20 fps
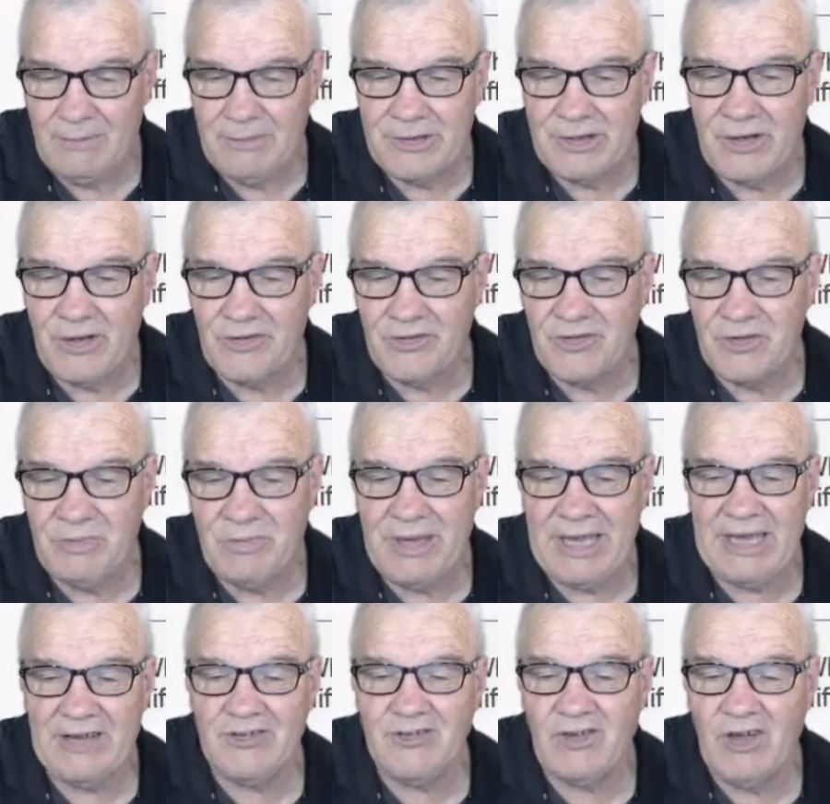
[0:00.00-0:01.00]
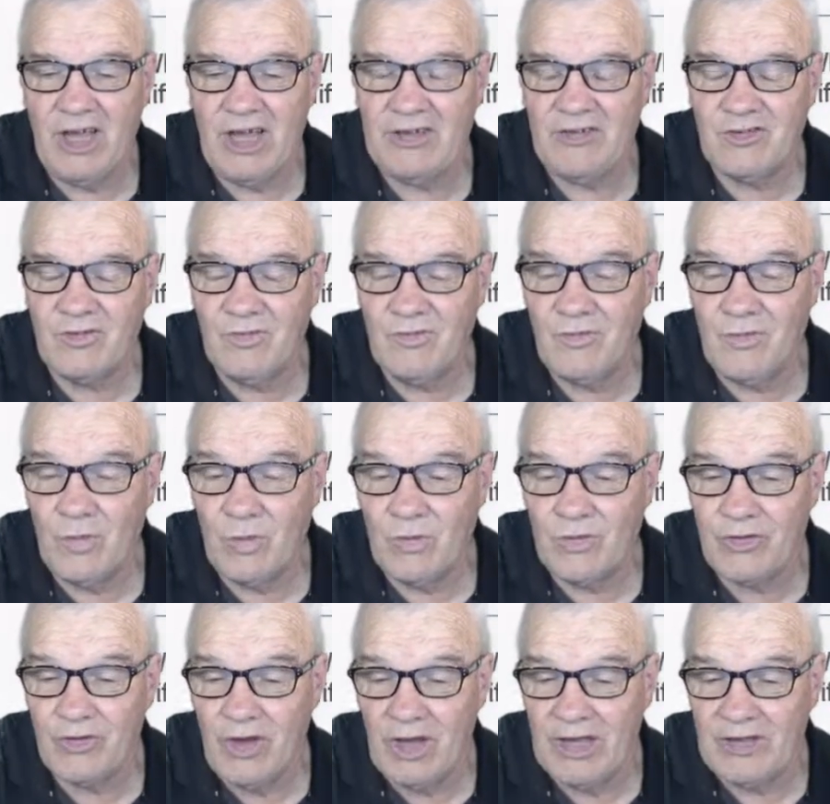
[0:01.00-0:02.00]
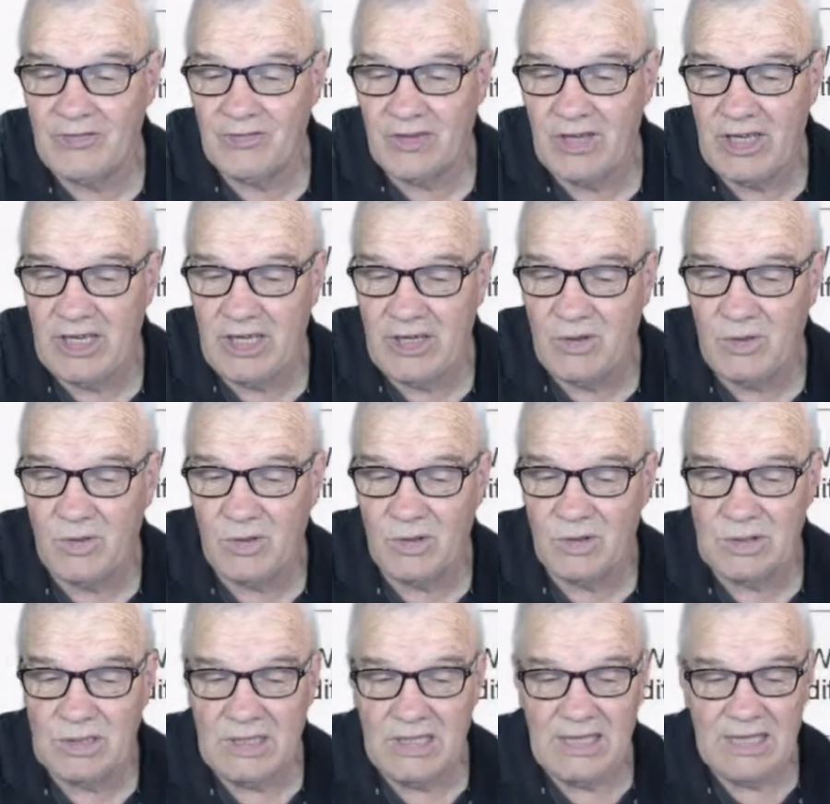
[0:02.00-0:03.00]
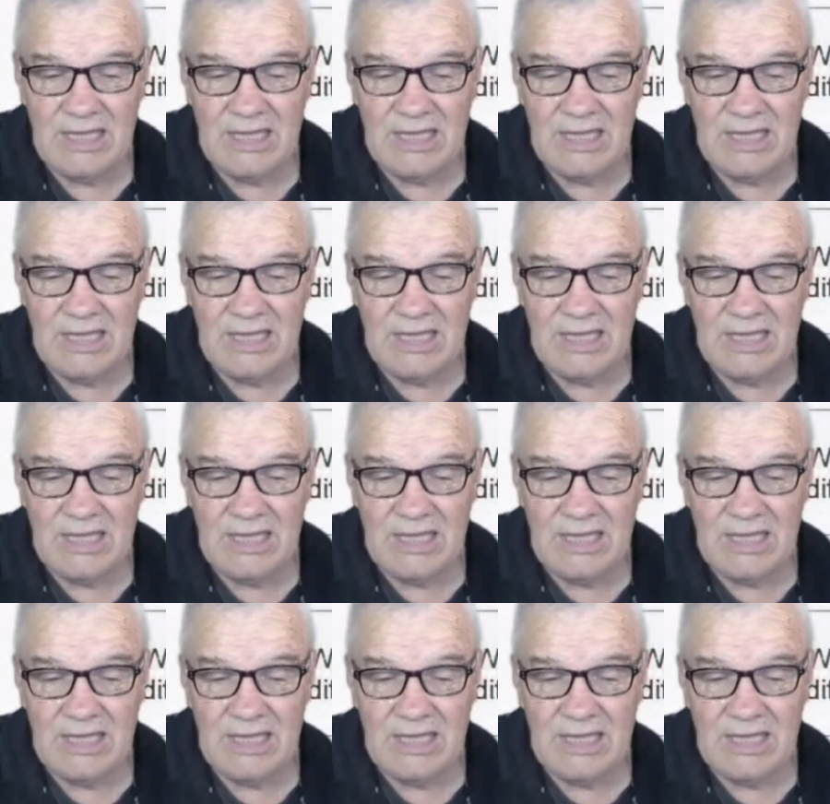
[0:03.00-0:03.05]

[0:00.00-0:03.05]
because the backsights and foresights are equal.